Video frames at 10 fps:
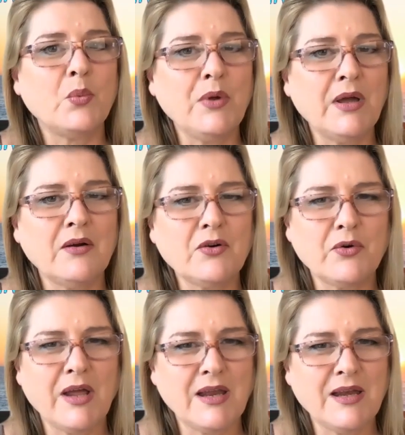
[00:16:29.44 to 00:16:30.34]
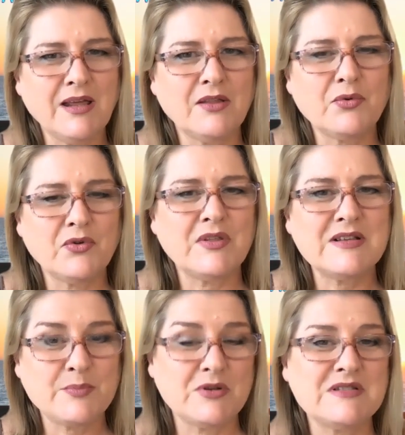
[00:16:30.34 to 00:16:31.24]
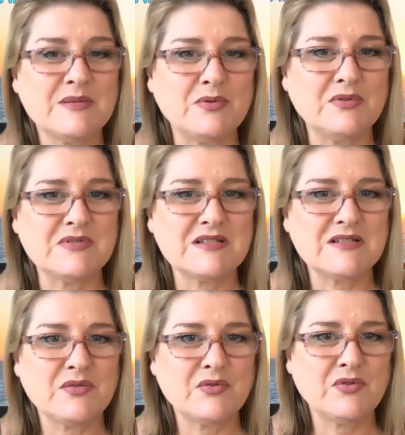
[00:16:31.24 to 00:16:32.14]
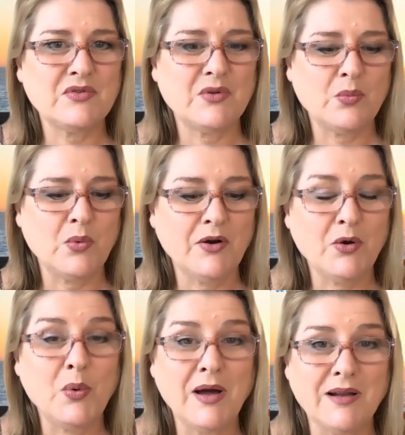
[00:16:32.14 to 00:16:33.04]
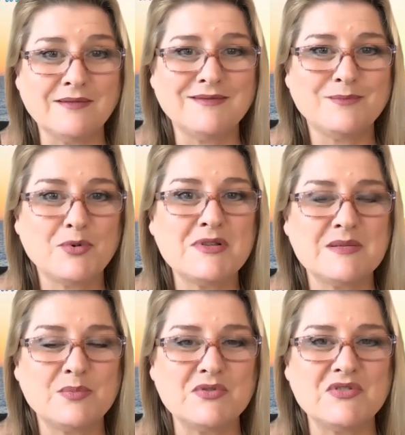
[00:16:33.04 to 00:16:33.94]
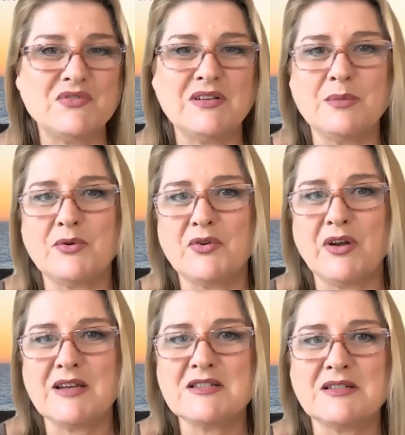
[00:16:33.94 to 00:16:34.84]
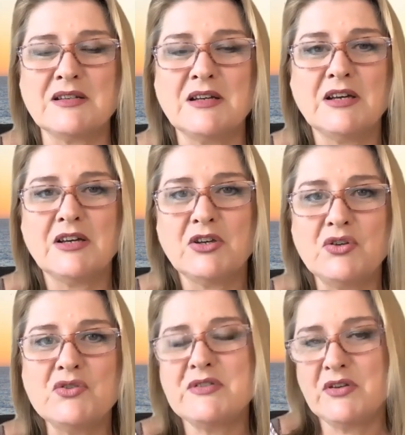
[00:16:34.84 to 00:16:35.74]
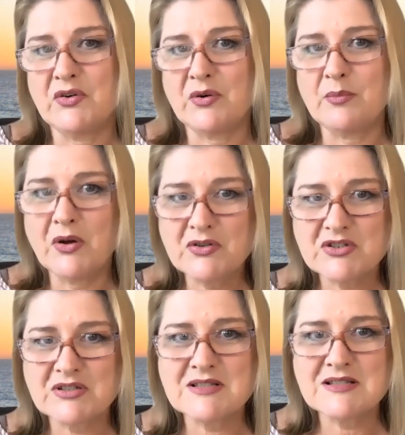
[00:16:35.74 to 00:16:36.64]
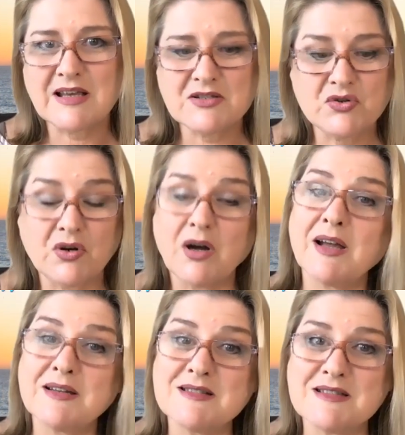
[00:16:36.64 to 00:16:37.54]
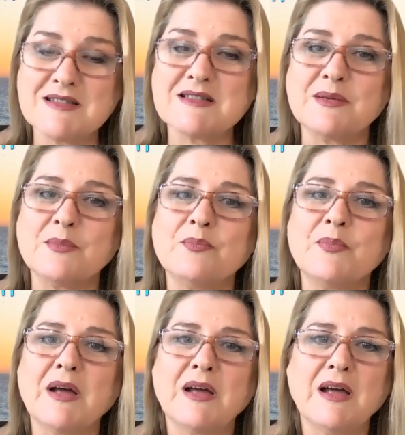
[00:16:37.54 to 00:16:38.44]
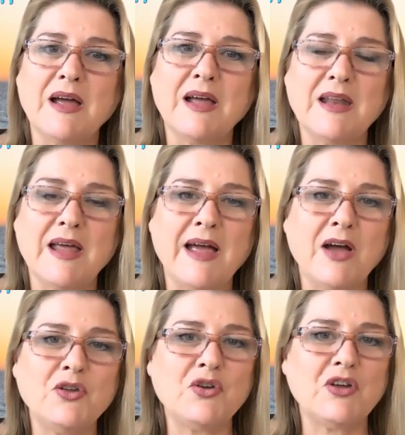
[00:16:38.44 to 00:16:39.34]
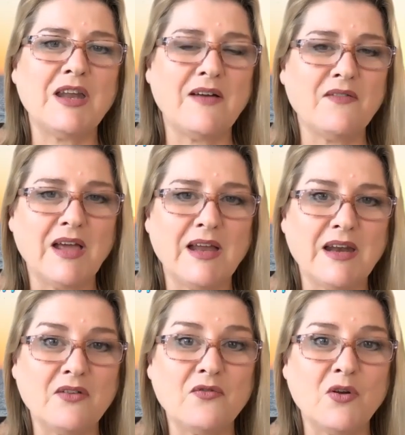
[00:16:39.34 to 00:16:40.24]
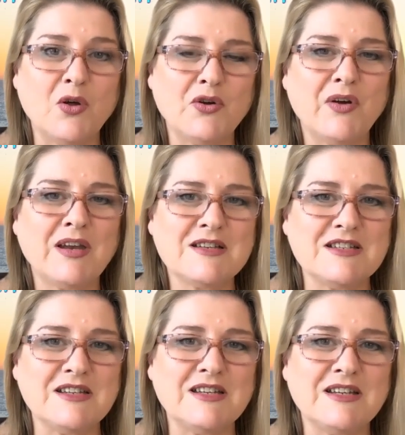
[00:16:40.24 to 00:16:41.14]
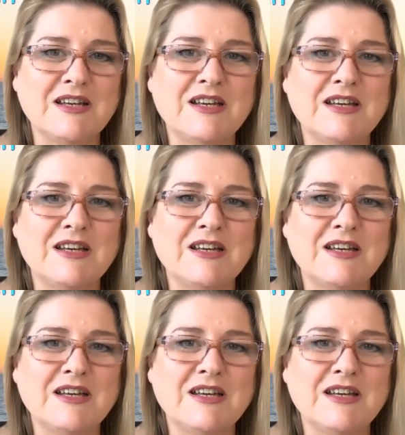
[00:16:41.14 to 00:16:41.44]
We are creating it through these principles, through the 101 principles of deliberate creation, using your emotions as your guidance system and how you can navigate and flow your energy